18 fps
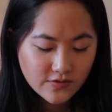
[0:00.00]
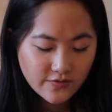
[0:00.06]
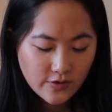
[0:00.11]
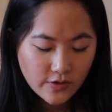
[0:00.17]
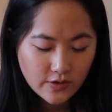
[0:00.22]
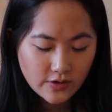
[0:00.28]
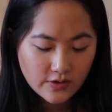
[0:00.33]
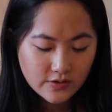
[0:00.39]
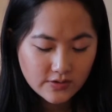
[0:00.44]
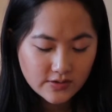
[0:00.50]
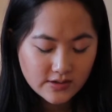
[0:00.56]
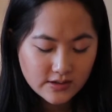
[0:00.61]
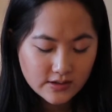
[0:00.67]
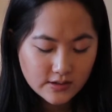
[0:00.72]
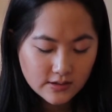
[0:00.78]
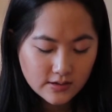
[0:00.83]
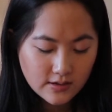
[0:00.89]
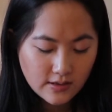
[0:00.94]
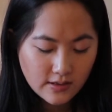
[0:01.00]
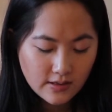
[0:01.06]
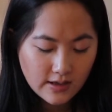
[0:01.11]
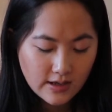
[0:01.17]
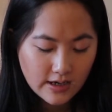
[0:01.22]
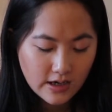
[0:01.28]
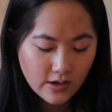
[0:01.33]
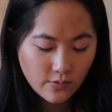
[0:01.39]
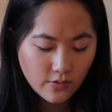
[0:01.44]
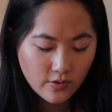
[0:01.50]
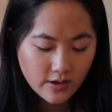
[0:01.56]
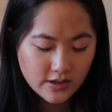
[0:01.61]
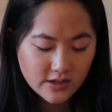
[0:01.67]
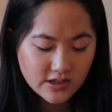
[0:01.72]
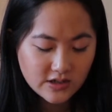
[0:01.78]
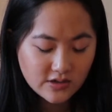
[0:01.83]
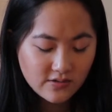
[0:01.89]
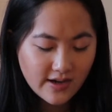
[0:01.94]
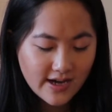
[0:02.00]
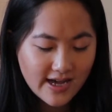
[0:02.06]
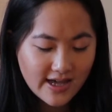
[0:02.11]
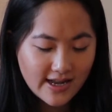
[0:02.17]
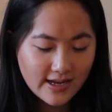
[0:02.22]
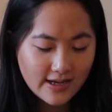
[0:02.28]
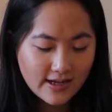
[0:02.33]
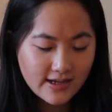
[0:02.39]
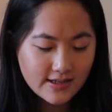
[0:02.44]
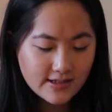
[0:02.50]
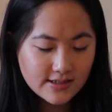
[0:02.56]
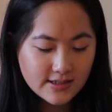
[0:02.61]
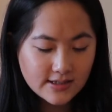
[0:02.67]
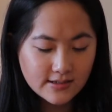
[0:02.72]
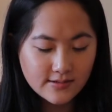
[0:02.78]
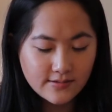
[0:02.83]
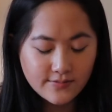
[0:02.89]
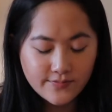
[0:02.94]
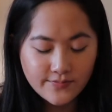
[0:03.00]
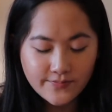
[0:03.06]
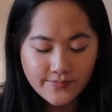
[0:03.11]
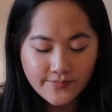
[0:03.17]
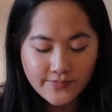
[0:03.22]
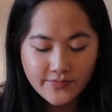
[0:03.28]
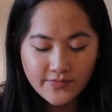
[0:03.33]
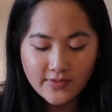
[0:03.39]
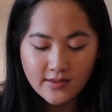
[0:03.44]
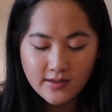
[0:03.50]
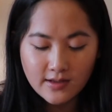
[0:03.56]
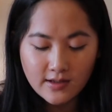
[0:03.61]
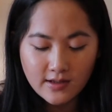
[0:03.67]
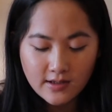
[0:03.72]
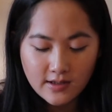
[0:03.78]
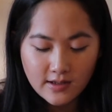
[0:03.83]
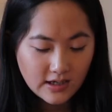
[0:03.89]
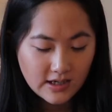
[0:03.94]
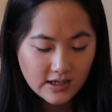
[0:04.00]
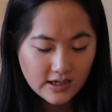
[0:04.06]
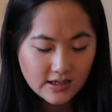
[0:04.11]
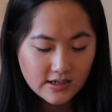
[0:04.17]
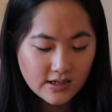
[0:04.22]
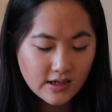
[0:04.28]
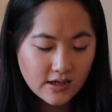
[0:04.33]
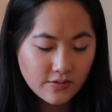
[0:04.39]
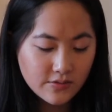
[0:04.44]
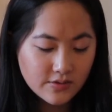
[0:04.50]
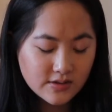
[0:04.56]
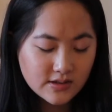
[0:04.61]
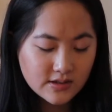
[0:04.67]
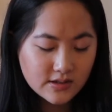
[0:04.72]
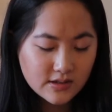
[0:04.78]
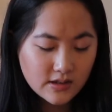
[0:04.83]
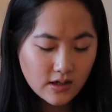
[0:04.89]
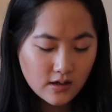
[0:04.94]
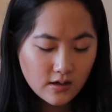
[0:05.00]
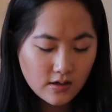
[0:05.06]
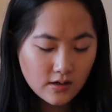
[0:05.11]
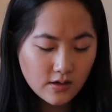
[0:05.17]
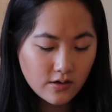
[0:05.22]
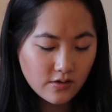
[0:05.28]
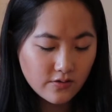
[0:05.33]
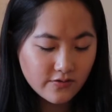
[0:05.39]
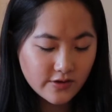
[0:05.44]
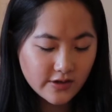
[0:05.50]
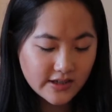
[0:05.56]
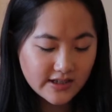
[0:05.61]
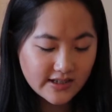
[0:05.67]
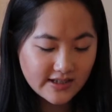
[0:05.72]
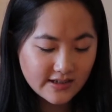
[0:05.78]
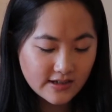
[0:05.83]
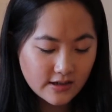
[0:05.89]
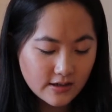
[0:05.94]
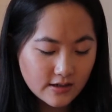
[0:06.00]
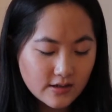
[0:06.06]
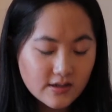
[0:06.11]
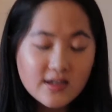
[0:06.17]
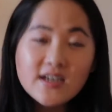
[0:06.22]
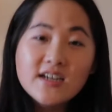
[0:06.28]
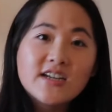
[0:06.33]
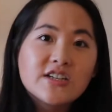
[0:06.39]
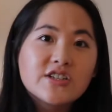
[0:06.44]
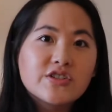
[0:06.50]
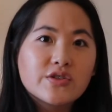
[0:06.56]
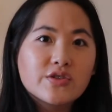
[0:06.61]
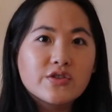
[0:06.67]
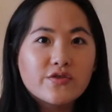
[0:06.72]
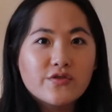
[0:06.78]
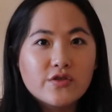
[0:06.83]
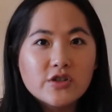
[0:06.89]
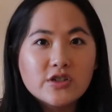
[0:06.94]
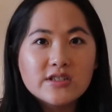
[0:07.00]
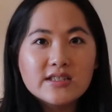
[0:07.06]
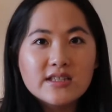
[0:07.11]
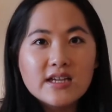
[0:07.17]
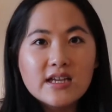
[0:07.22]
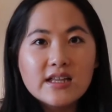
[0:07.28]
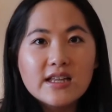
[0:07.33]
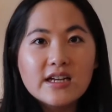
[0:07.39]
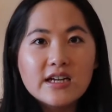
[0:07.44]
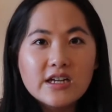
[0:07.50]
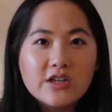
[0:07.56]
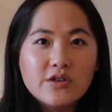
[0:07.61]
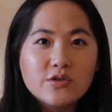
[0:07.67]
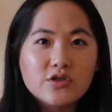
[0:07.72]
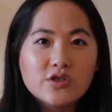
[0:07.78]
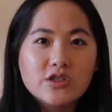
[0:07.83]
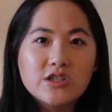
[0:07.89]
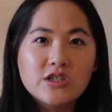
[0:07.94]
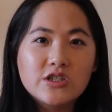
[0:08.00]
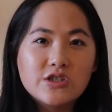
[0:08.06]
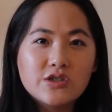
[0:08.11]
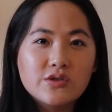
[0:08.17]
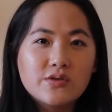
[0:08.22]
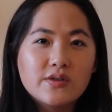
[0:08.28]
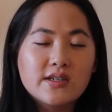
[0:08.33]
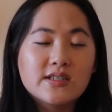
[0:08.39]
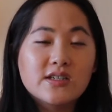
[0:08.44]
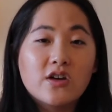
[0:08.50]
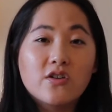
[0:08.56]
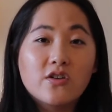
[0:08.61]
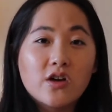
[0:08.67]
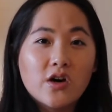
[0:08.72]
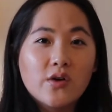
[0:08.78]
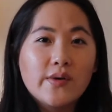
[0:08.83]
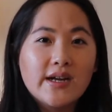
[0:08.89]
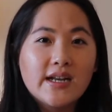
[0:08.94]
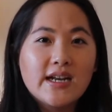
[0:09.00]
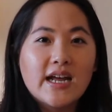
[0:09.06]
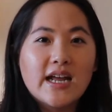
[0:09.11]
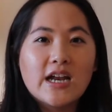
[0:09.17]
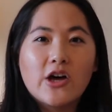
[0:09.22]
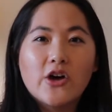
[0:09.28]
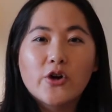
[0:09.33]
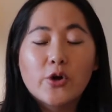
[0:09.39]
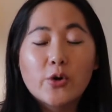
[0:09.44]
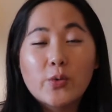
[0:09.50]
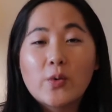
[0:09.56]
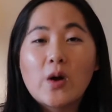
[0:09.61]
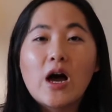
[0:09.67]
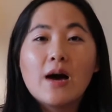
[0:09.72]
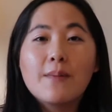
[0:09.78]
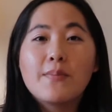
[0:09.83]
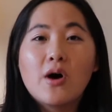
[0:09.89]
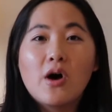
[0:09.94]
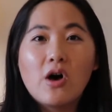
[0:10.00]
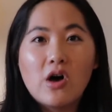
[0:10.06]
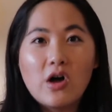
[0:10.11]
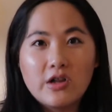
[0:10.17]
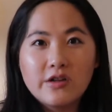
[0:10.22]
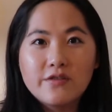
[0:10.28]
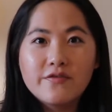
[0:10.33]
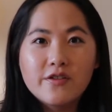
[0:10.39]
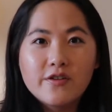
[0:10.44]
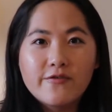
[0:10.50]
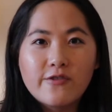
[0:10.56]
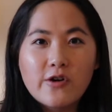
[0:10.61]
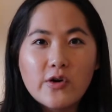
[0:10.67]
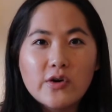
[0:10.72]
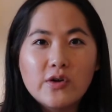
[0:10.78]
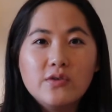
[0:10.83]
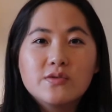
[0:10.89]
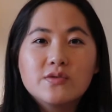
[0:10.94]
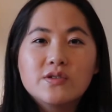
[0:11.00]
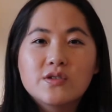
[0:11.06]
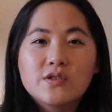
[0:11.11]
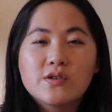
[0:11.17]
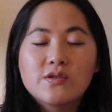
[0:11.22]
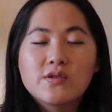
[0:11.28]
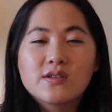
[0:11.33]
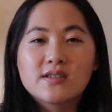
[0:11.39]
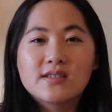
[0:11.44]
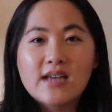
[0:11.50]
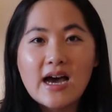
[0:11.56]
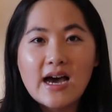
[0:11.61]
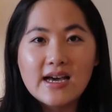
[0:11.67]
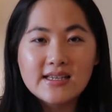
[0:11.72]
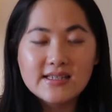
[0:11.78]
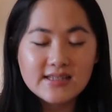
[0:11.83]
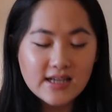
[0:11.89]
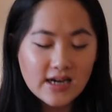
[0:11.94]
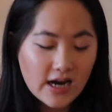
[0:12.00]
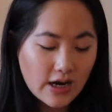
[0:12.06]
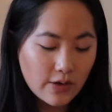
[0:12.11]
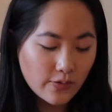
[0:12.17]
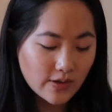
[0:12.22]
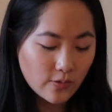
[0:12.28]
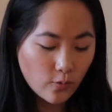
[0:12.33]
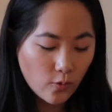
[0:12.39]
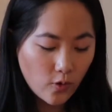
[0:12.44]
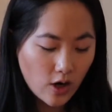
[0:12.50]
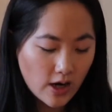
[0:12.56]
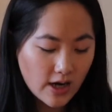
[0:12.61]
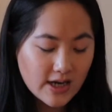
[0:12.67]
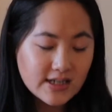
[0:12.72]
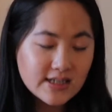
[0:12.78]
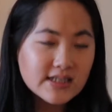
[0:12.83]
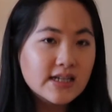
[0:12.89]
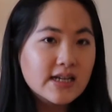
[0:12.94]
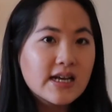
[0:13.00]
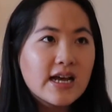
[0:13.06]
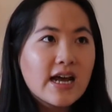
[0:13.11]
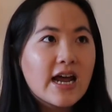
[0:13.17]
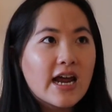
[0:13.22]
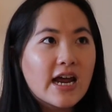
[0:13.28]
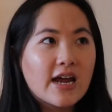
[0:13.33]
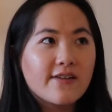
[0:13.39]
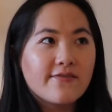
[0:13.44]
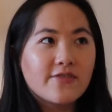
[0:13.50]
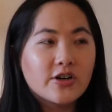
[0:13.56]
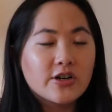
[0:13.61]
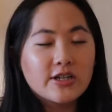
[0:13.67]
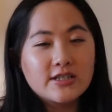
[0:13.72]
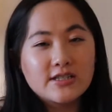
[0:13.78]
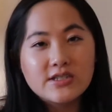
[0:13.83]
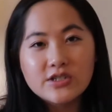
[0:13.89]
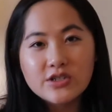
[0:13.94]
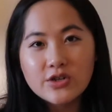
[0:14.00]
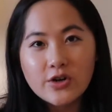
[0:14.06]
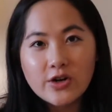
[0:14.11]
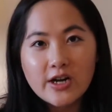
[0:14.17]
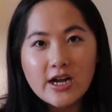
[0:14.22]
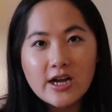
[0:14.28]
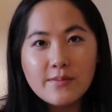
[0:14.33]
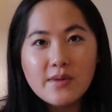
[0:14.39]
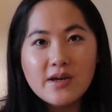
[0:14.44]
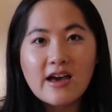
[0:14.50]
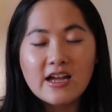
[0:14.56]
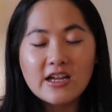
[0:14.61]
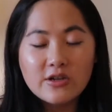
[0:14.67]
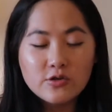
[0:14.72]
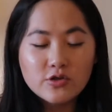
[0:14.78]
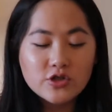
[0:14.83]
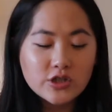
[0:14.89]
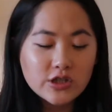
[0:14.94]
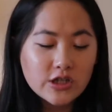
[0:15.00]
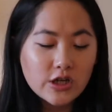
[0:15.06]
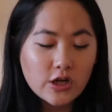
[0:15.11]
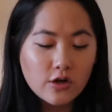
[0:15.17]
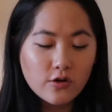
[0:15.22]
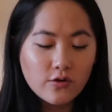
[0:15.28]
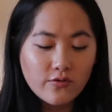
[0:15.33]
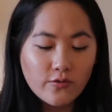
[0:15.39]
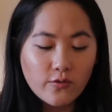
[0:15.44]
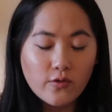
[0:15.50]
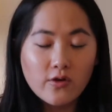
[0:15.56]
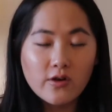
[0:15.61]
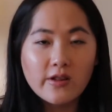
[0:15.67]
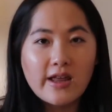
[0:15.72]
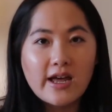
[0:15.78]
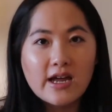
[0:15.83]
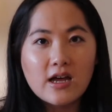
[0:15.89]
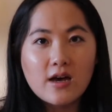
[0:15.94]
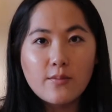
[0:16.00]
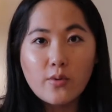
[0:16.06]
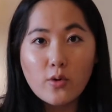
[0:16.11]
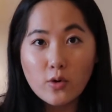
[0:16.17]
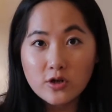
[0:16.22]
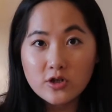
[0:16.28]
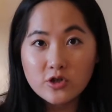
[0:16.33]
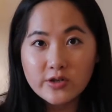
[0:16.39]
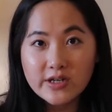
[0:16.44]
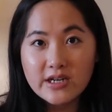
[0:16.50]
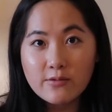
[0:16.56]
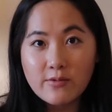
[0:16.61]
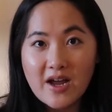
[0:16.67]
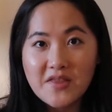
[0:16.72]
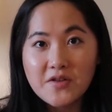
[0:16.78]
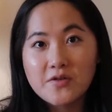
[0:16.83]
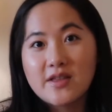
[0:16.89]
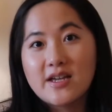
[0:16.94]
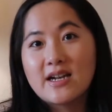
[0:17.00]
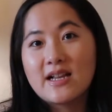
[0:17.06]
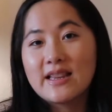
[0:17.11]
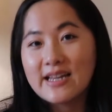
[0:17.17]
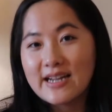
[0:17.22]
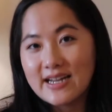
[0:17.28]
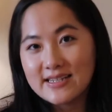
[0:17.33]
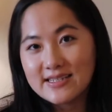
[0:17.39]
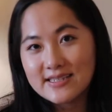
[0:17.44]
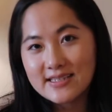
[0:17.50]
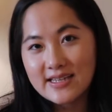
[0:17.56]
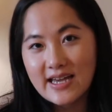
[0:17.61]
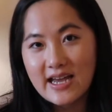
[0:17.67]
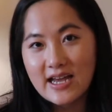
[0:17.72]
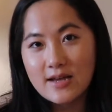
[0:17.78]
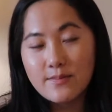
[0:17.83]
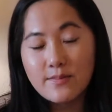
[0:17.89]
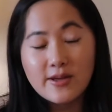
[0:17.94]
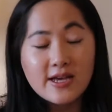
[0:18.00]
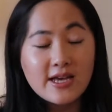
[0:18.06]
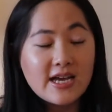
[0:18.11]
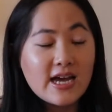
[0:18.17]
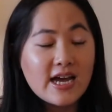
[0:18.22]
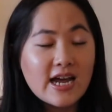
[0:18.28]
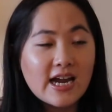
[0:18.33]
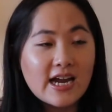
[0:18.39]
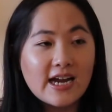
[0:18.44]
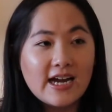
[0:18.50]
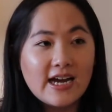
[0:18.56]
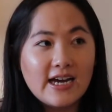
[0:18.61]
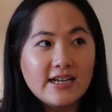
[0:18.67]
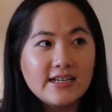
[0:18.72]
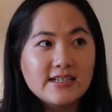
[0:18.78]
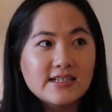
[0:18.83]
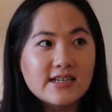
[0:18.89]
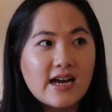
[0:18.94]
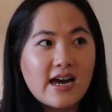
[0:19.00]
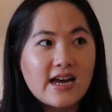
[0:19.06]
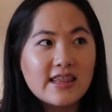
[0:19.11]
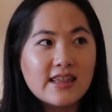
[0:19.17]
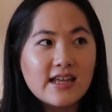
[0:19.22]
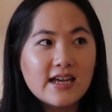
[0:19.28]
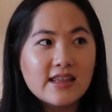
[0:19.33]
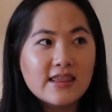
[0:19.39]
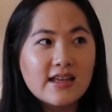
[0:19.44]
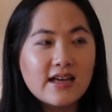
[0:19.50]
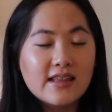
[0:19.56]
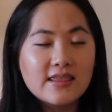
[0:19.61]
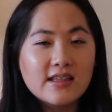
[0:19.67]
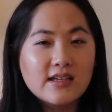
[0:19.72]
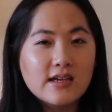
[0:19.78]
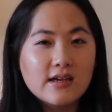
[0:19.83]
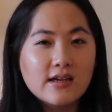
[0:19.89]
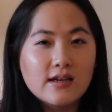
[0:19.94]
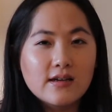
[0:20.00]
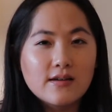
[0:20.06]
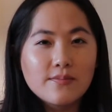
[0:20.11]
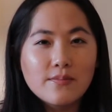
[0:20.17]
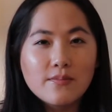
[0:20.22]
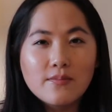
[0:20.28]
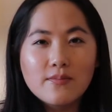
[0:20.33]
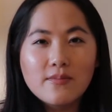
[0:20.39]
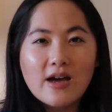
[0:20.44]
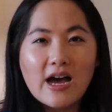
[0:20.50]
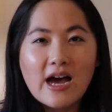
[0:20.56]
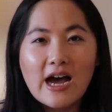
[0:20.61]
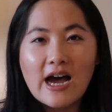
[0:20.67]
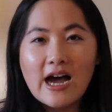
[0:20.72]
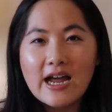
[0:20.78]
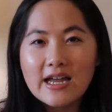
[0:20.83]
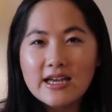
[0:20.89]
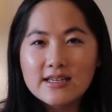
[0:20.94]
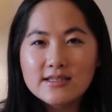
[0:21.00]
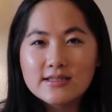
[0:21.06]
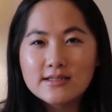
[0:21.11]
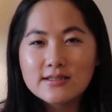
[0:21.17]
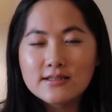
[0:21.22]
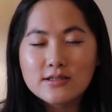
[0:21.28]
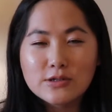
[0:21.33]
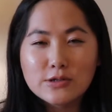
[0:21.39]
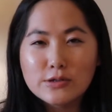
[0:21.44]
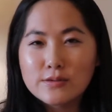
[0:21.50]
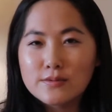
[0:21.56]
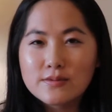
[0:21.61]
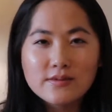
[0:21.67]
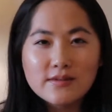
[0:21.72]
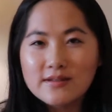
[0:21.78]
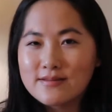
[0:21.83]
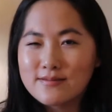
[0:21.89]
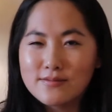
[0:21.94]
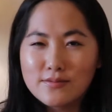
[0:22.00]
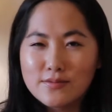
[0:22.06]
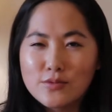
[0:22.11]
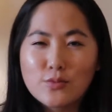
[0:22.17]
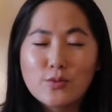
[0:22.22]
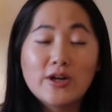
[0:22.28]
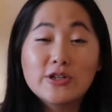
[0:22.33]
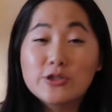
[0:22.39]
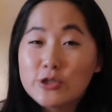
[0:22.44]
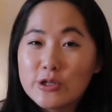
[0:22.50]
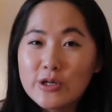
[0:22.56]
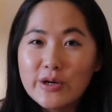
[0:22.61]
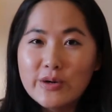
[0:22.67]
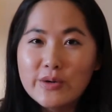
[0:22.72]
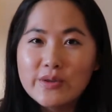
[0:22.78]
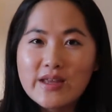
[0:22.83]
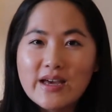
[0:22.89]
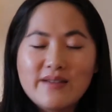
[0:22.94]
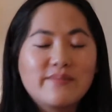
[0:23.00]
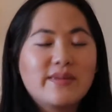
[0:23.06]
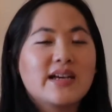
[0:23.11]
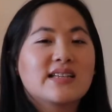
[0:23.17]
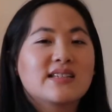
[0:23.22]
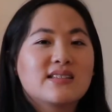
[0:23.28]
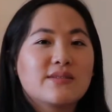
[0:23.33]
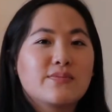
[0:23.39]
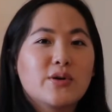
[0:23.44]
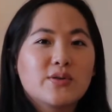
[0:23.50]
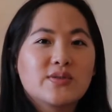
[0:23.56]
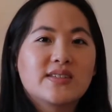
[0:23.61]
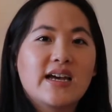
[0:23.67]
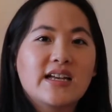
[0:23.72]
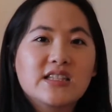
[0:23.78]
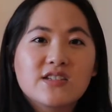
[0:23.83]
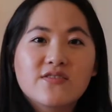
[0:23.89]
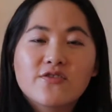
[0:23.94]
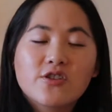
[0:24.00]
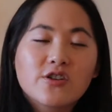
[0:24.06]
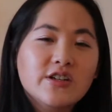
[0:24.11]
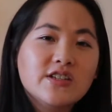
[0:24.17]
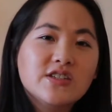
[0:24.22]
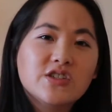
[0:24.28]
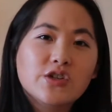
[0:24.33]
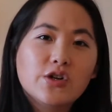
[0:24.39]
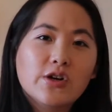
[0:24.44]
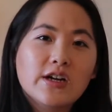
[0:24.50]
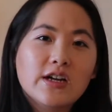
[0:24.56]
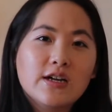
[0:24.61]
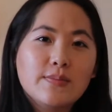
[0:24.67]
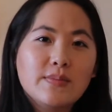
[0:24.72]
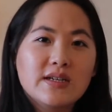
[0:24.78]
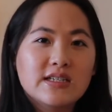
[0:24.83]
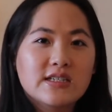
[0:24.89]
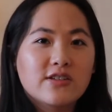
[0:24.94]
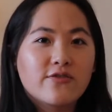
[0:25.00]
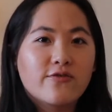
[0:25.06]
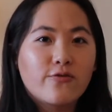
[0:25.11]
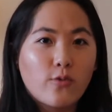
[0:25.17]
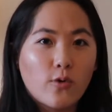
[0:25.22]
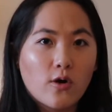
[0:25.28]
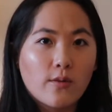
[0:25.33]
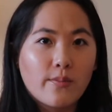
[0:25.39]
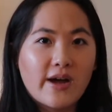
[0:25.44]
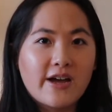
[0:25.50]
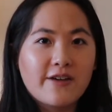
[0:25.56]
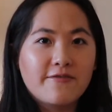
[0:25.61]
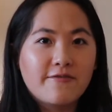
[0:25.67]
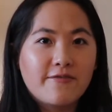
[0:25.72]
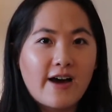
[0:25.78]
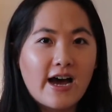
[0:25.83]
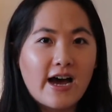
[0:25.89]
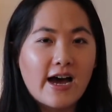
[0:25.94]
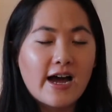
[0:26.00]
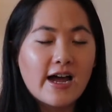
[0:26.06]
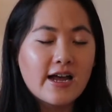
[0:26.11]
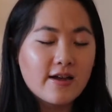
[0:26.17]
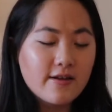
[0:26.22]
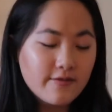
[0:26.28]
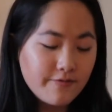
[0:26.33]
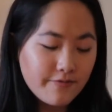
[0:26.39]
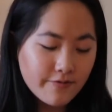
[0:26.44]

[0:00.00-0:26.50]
photos that I want to edit. And I will start over here. So the first thing that I usually do is I'll go in and I'll crop all of the photos to the size that I would want. And for Instagram, I usually go for like a portrait rather than a landscape. And I think that the highest, or the ratio that makes the most sense for Instagram, is the 4:5.